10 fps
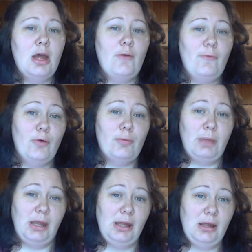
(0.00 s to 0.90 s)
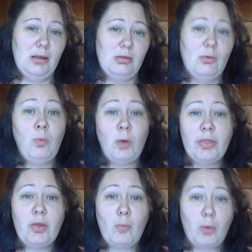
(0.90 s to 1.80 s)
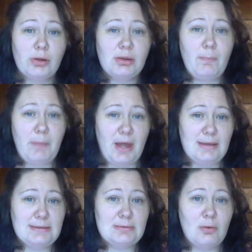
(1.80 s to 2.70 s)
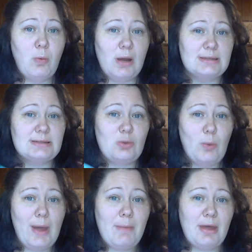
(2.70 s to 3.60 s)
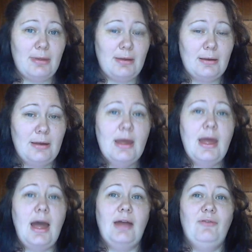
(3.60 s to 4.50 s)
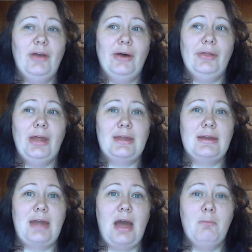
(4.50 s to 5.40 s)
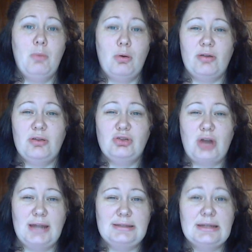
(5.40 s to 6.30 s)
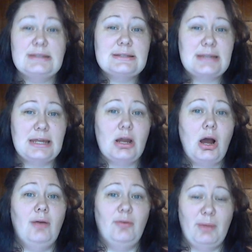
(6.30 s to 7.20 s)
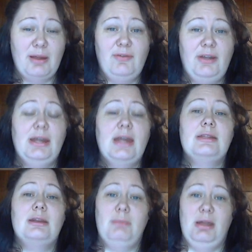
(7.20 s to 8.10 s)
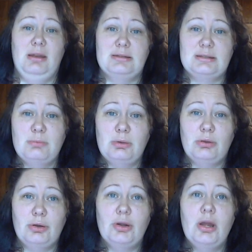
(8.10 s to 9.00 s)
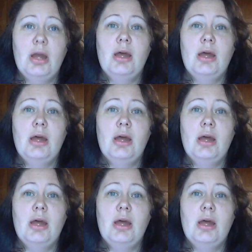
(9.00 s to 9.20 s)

For me, the one that worked the best was the wet method. I felt like it got more of the dry, dead skin off of my feet, and that it made it smoother.